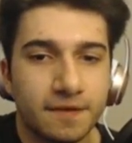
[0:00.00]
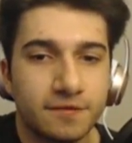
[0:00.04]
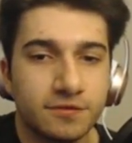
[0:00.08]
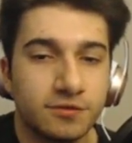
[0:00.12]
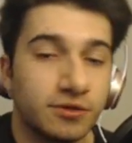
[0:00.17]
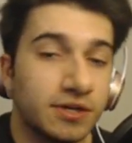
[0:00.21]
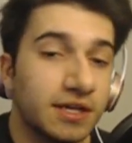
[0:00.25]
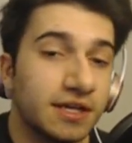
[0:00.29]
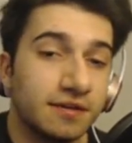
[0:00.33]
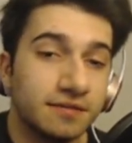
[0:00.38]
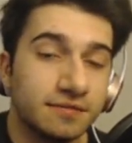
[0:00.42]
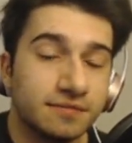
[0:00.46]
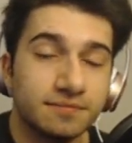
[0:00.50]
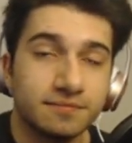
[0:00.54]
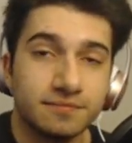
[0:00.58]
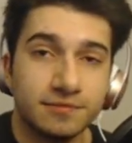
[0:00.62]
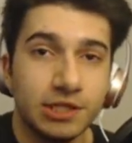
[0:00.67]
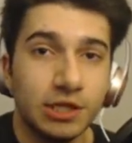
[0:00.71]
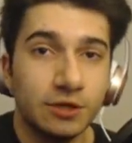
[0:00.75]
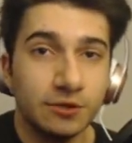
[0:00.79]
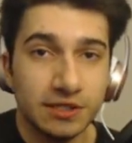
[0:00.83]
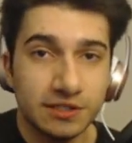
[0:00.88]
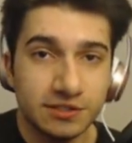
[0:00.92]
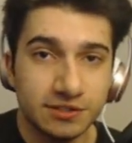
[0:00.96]
So again,
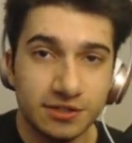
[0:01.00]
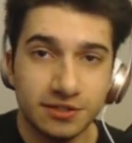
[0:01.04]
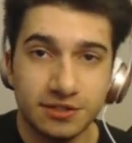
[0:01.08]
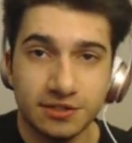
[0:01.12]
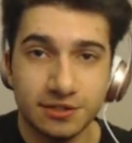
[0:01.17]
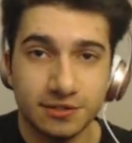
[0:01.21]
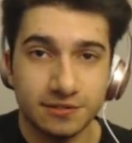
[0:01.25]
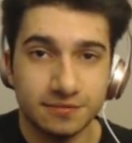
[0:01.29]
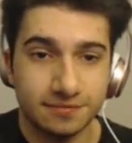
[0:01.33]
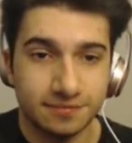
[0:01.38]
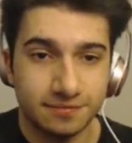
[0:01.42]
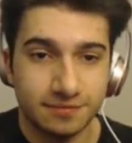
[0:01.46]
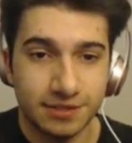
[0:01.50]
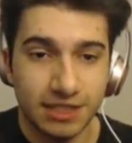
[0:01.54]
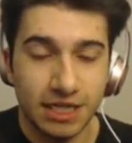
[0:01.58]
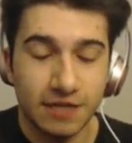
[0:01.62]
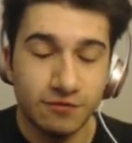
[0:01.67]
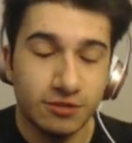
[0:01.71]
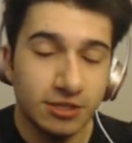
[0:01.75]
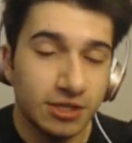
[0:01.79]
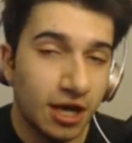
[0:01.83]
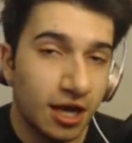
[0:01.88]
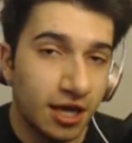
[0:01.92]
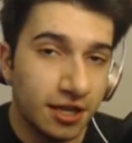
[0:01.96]
Loki Solo.
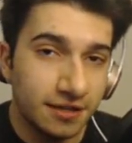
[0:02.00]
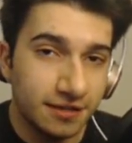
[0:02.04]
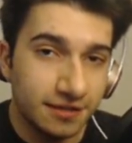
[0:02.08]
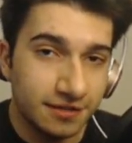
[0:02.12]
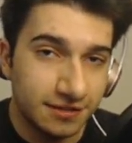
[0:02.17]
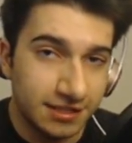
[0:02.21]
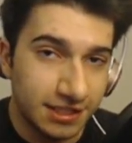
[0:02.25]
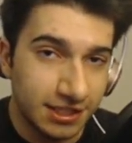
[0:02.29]
If you got